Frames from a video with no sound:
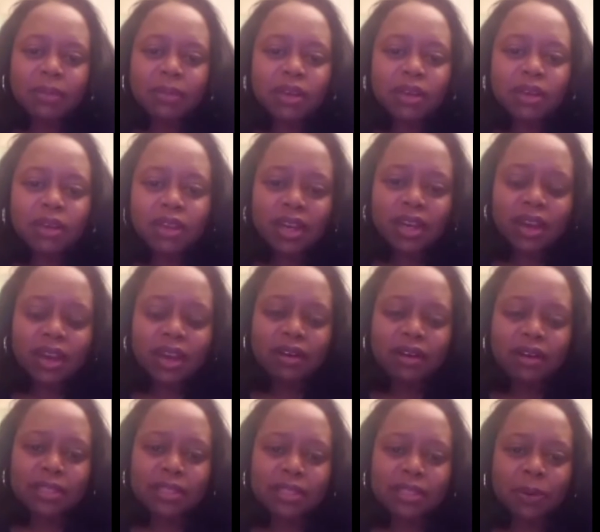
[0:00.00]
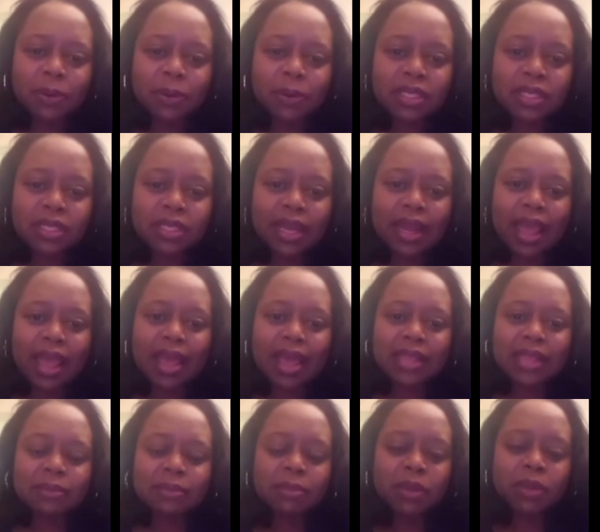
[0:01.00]
A millionaire is a person that
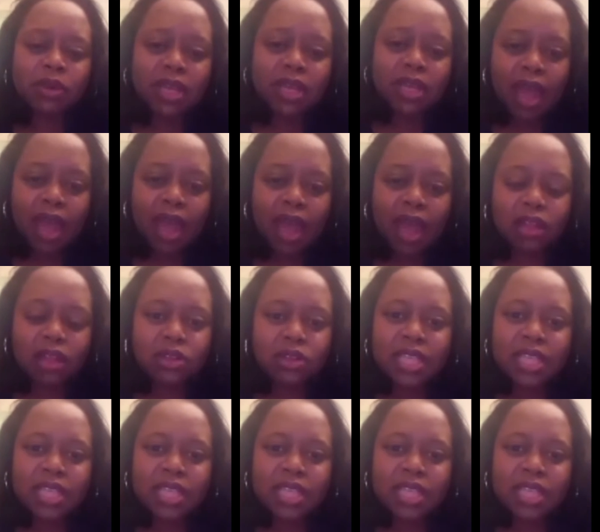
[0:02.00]
has $1 million